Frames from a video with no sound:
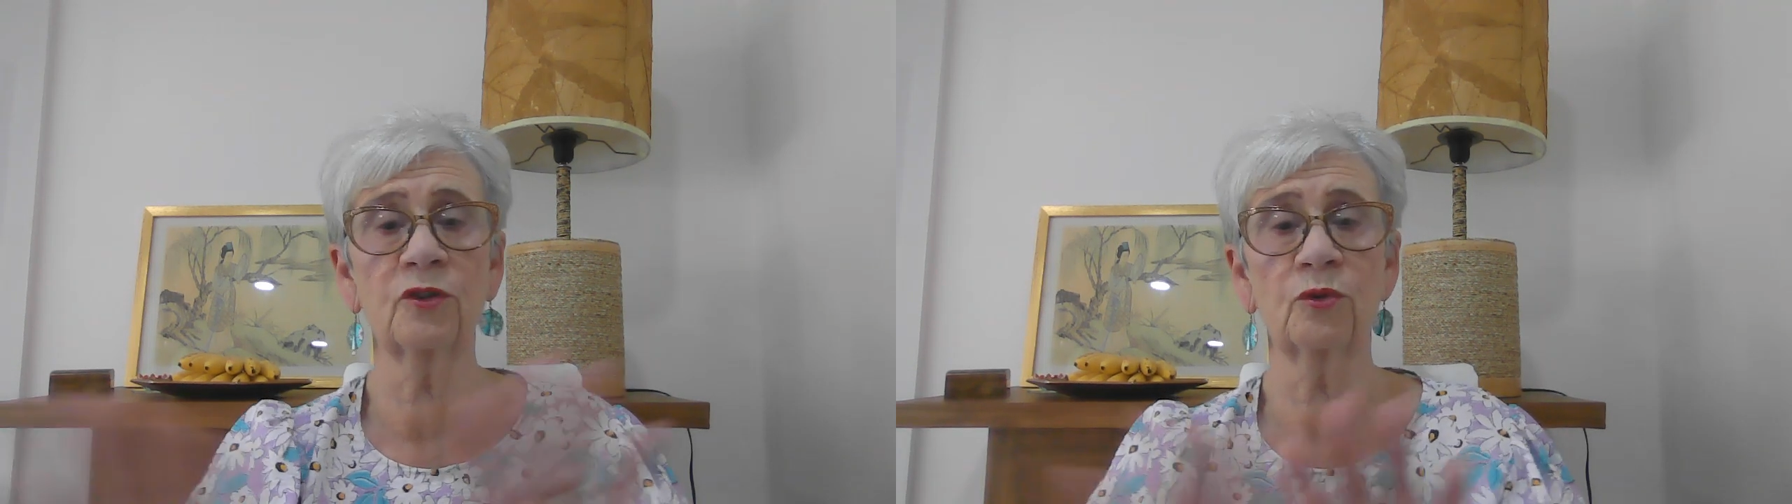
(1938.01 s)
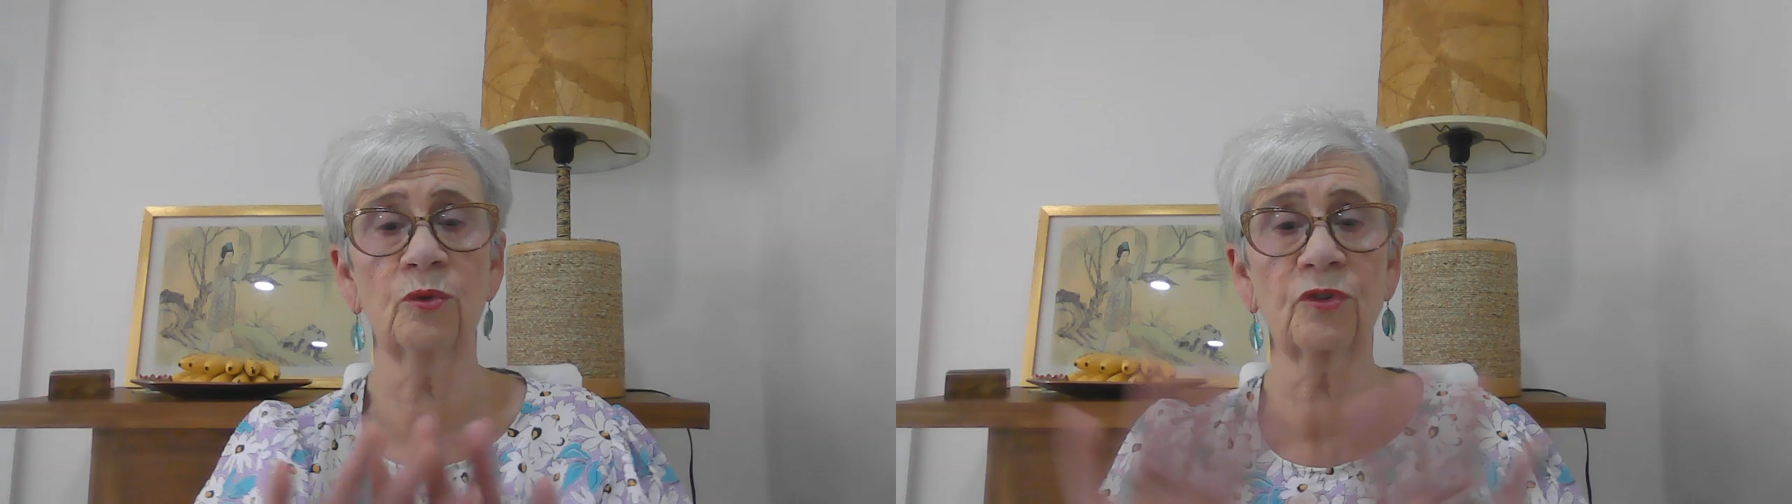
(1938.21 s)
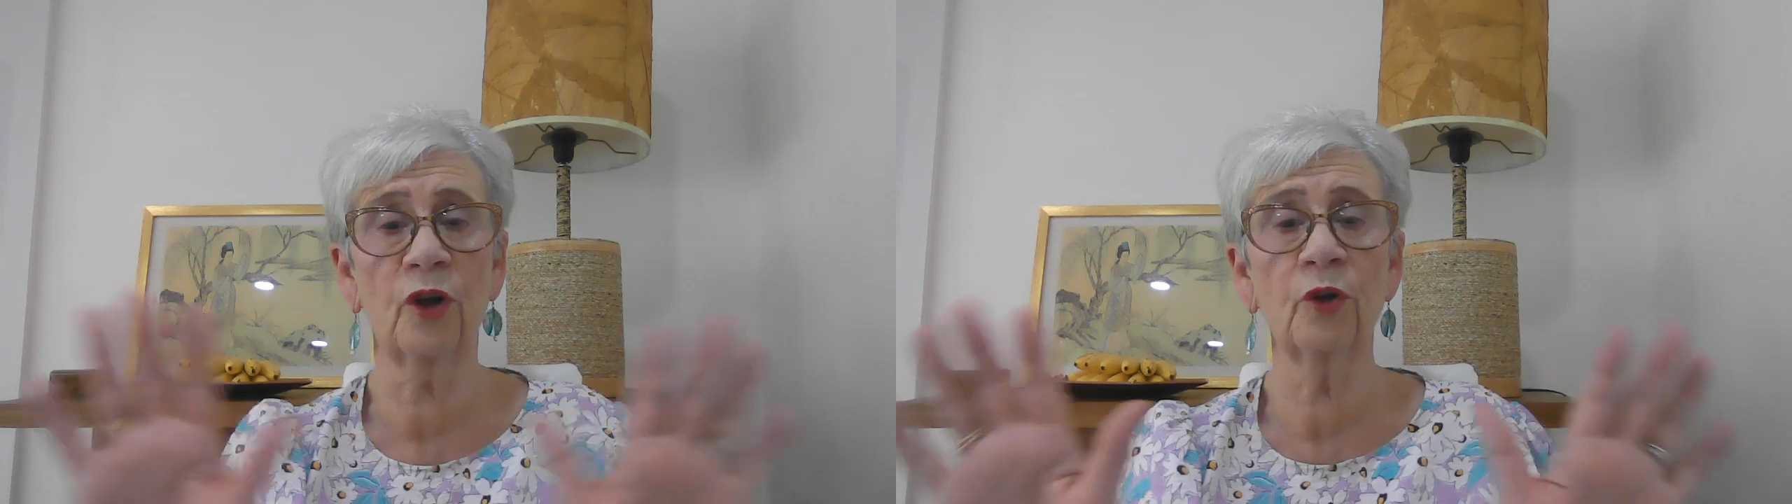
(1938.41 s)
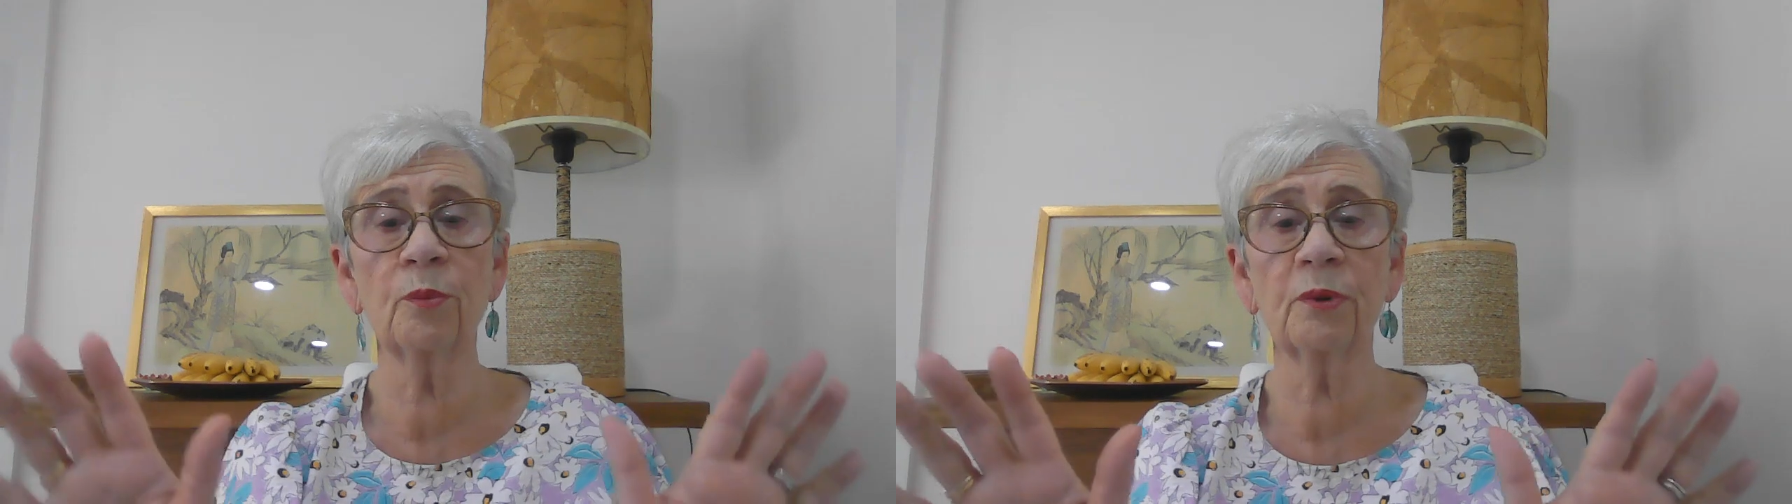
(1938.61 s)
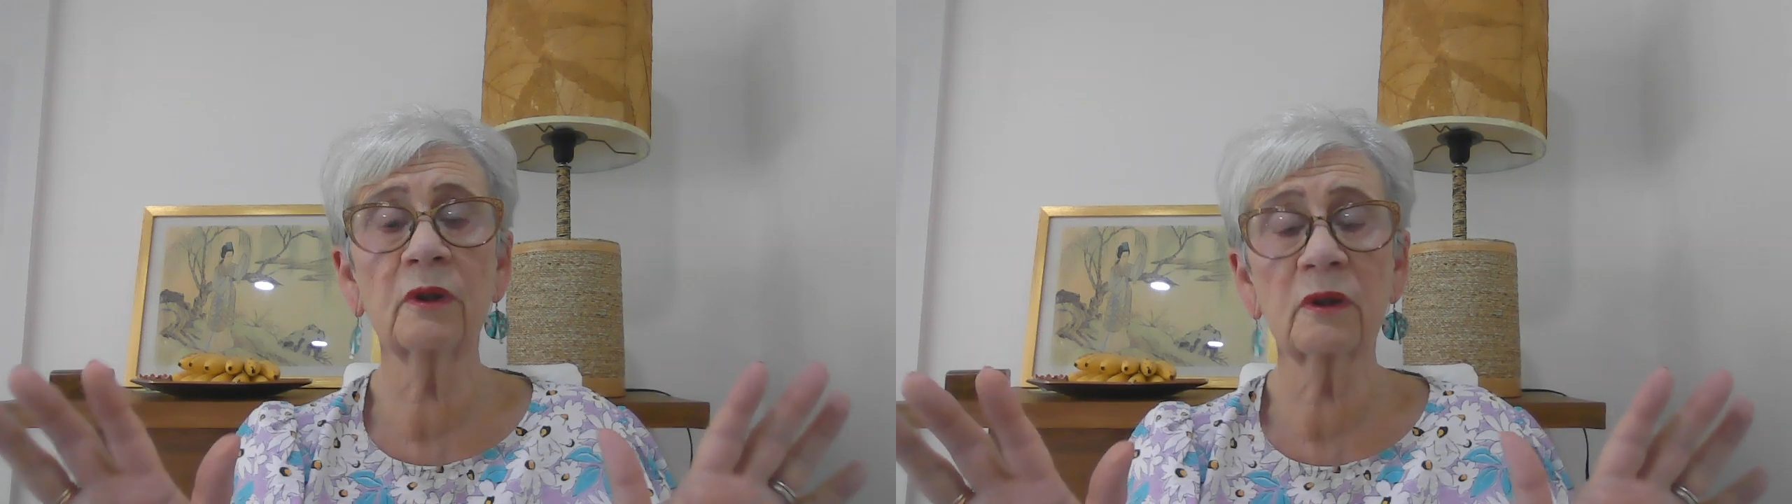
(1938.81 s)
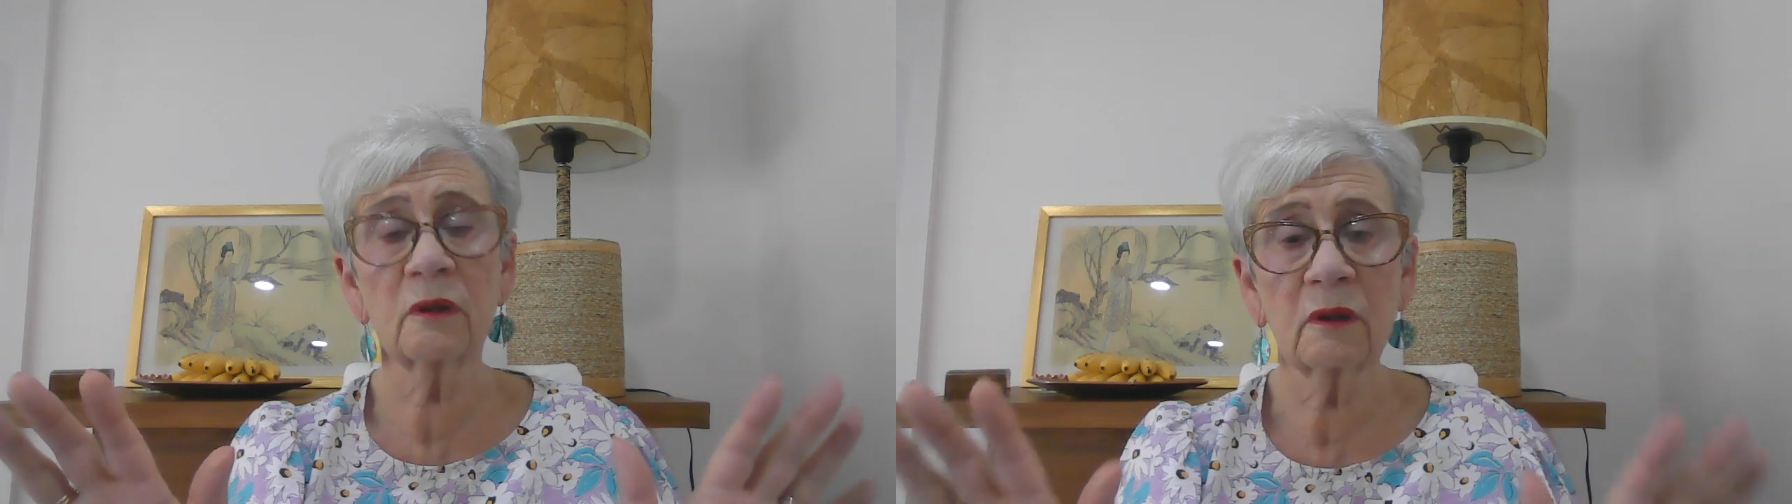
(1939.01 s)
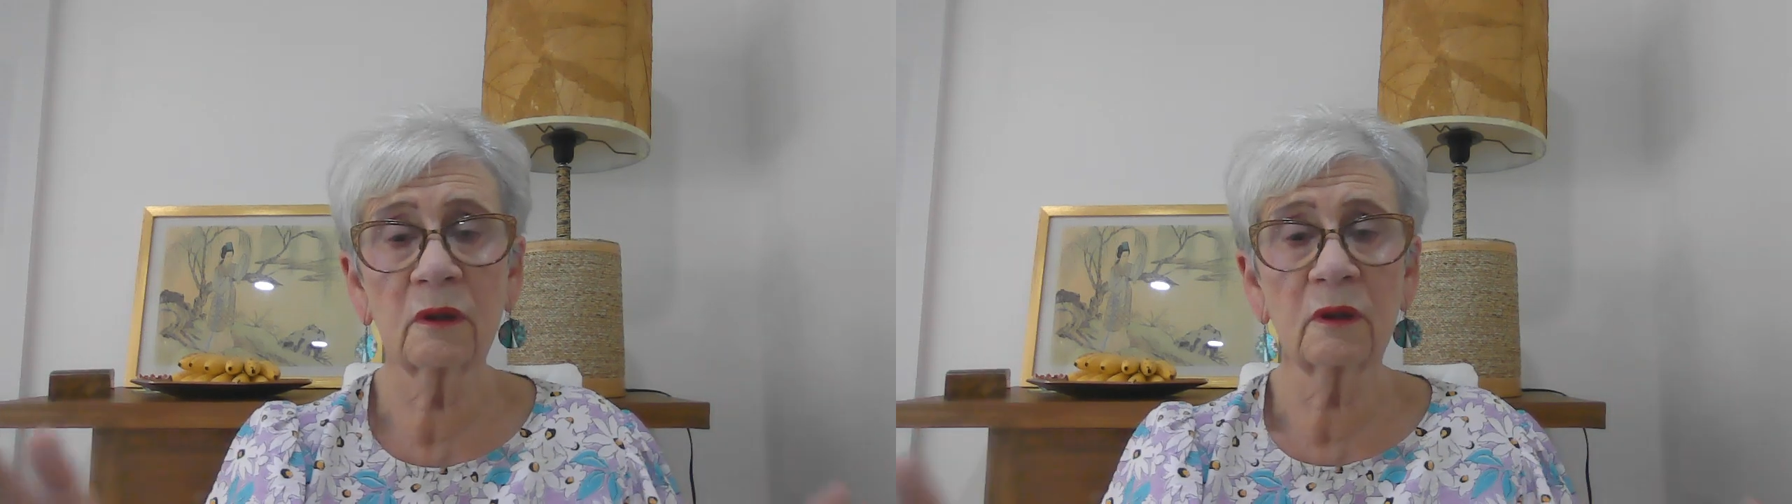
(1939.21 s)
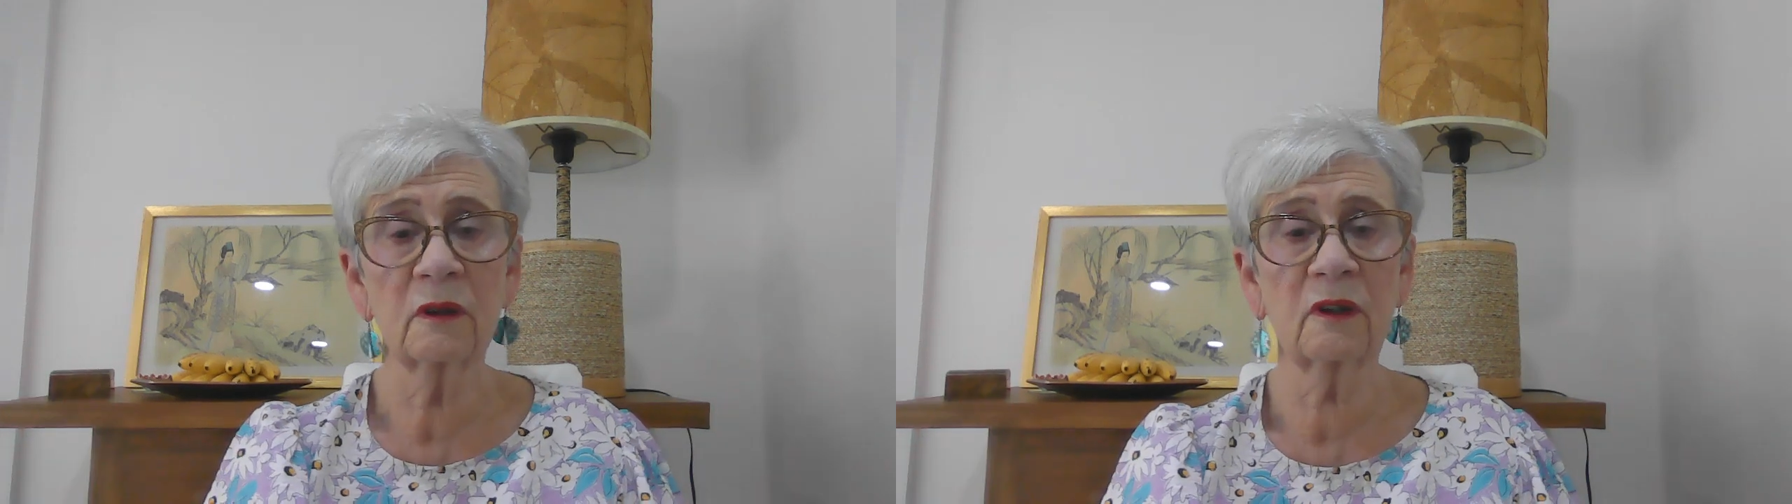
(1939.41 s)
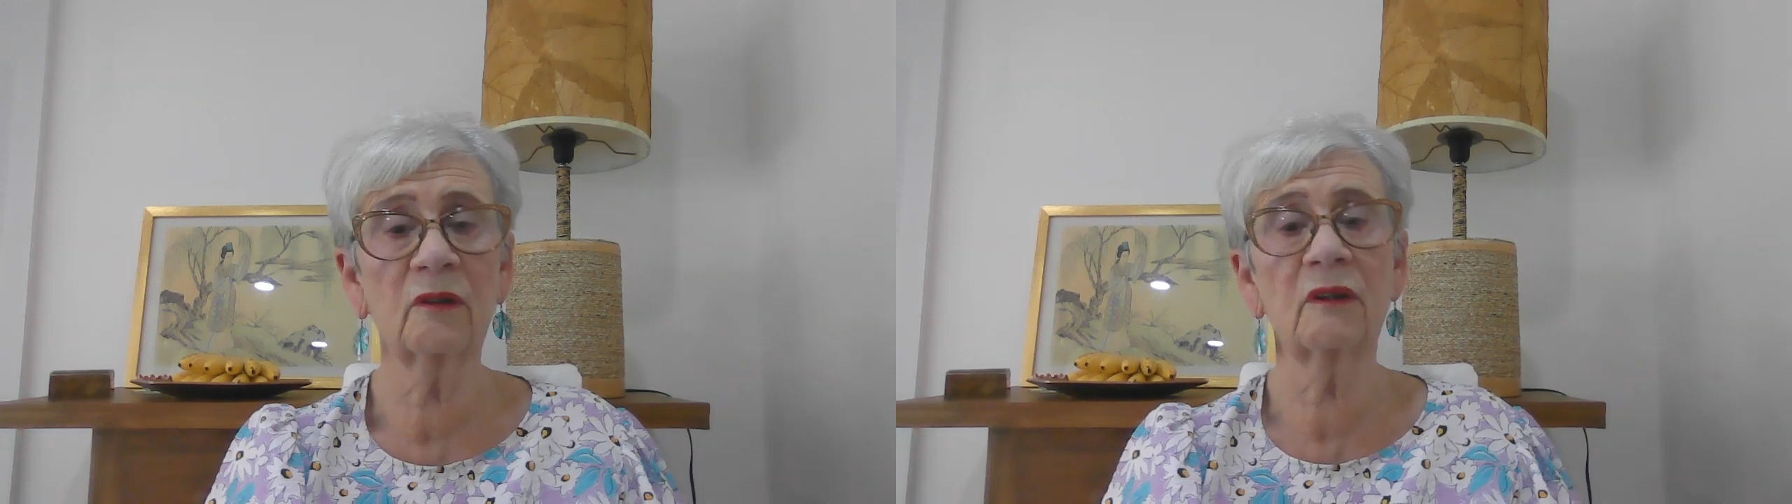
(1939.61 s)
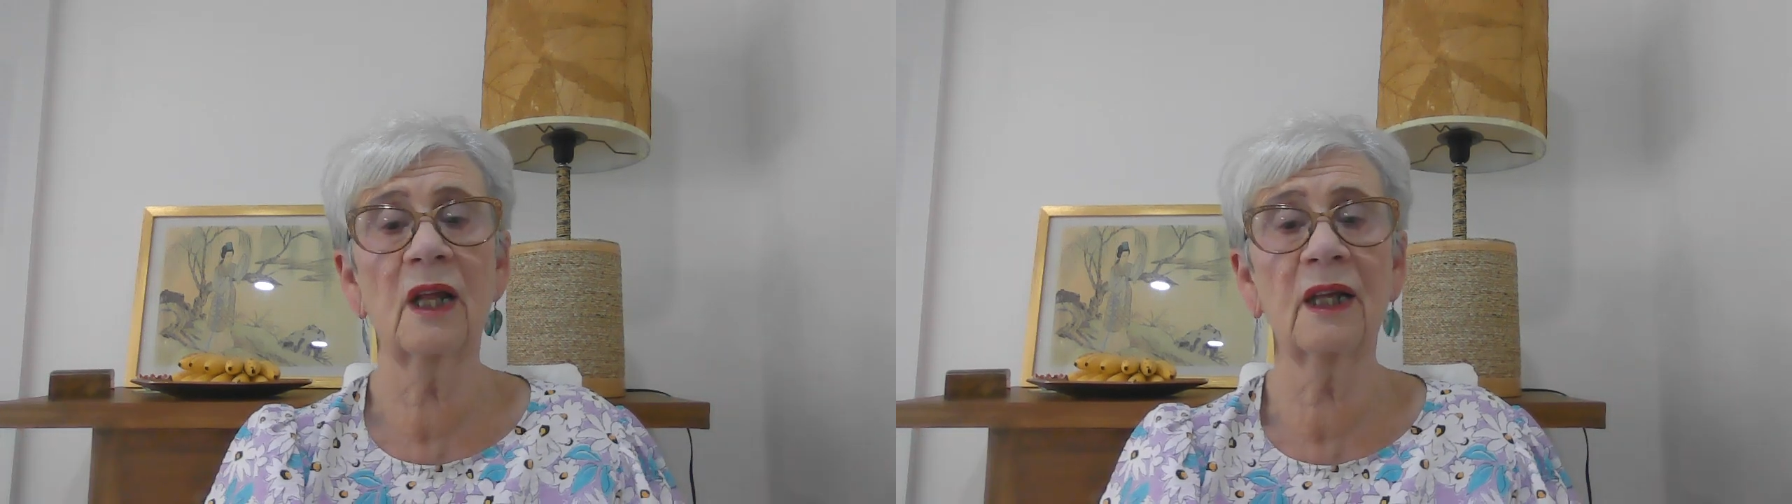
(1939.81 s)
the doors open,
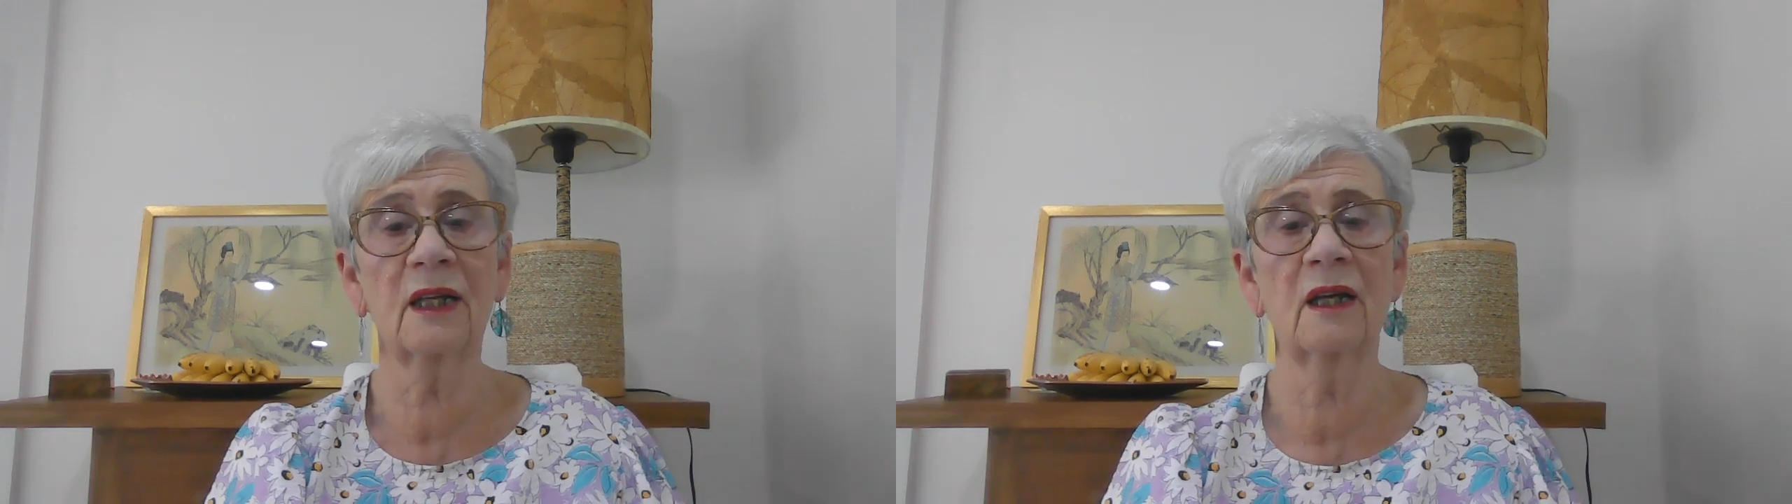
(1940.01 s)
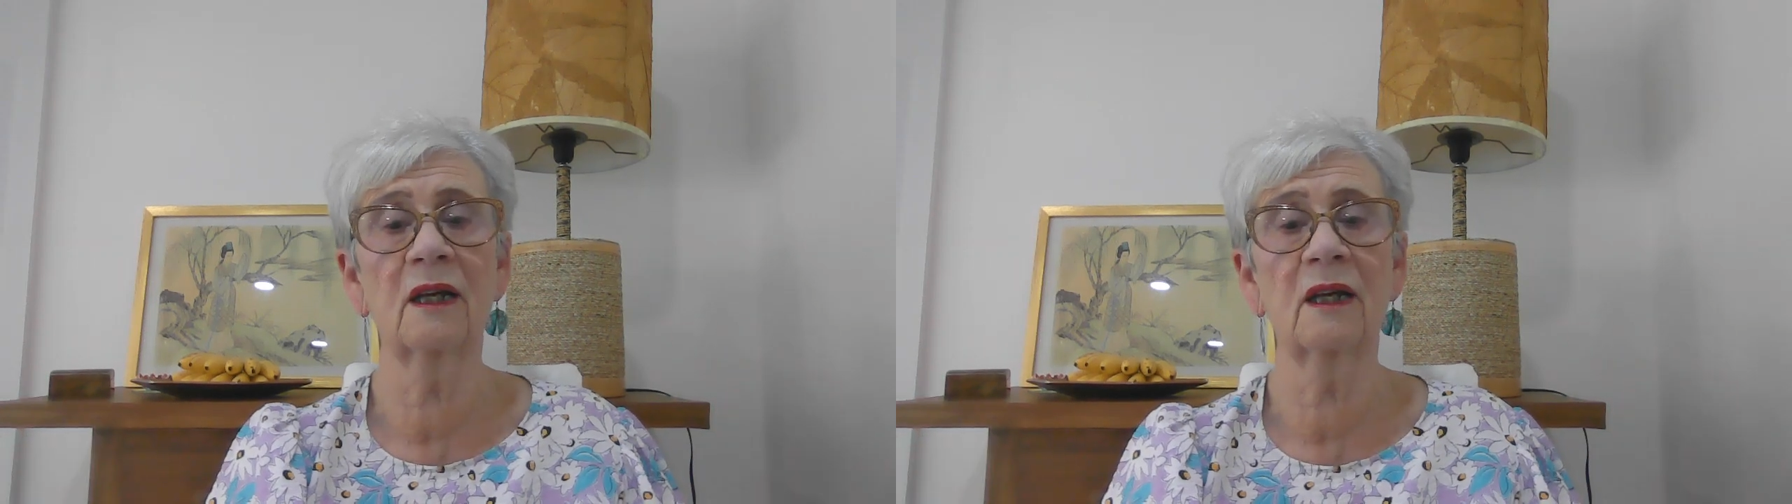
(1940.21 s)
don't they?